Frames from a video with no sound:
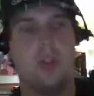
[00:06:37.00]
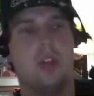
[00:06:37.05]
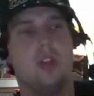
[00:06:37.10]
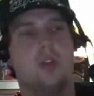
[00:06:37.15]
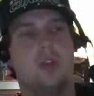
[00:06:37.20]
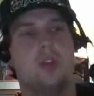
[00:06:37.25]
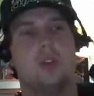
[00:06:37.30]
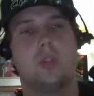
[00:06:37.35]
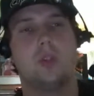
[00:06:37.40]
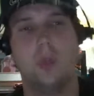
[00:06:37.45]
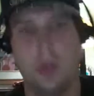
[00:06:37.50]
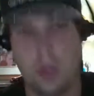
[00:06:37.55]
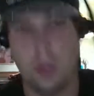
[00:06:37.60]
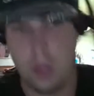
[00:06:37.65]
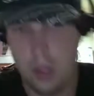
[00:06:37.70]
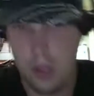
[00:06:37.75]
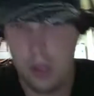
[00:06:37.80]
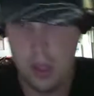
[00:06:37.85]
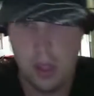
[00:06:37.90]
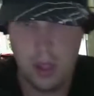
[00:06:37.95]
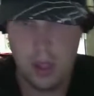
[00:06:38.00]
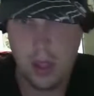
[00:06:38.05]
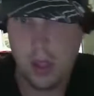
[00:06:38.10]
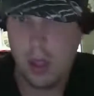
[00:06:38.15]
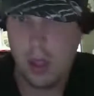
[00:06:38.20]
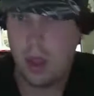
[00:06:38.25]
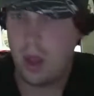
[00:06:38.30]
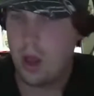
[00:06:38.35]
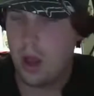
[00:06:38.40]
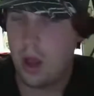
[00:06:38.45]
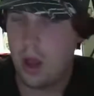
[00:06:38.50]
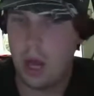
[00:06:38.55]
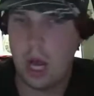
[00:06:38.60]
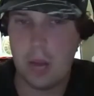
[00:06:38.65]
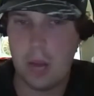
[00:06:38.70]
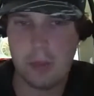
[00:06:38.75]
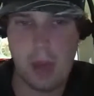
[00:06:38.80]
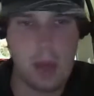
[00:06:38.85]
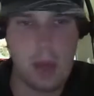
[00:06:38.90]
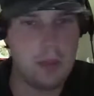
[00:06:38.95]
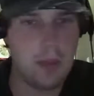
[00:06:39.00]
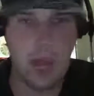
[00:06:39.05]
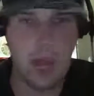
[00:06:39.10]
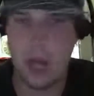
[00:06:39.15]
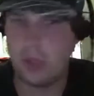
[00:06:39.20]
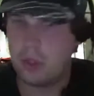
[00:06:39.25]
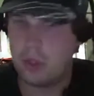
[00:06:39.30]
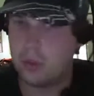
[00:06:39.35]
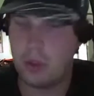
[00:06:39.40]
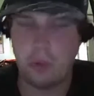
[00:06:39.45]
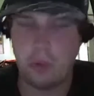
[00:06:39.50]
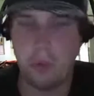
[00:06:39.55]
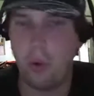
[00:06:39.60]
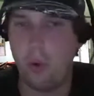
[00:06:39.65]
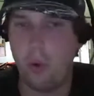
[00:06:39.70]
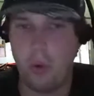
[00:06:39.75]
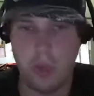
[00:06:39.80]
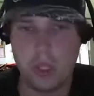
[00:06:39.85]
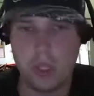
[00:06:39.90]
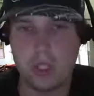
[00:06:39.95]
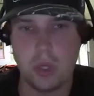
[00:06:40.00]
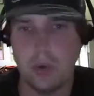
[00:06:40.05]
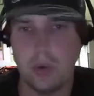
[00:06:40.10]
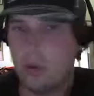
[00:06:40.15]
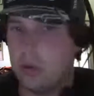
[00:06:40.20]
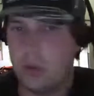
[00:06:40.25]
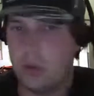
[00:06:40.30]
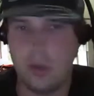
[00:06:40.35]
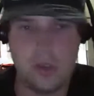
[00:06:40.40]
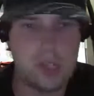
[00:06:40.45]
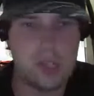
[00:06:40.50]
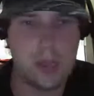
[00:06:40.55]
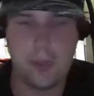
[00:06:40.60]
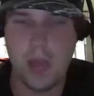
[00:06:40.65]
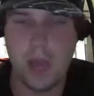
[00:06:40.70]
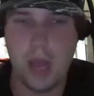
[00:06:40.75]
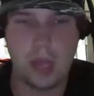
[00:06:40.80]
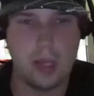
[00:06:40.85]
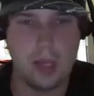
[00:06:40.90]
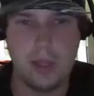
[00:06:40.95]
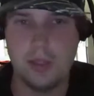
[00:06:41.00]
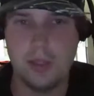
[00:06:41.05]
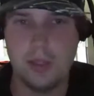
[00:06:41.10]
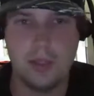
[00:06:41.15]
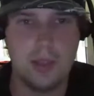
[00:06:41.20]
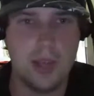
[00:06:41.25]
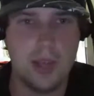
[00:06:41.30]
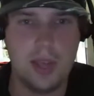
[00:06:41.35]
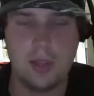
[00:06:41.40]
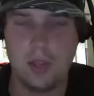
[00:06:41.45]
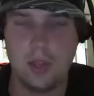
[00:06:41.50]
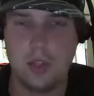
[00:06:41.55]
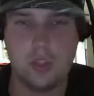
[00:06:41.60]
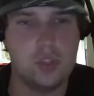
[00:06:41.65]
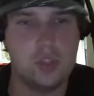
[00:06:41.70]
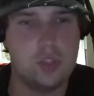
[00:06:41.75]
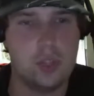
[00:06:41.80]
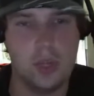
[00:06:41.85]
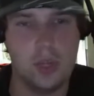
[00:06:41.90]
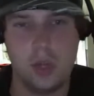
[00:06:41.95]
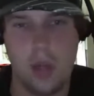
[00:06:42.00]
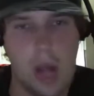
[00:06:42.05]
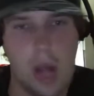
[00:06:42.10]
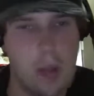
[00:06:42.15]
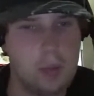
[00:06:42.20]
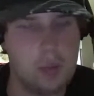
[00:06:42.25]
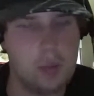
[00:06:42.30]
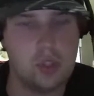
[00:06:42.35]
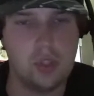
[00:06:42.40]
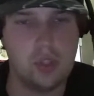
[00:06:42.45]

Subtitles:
into it. I'm not doing point totals. I'm not going to do that this year. I'm just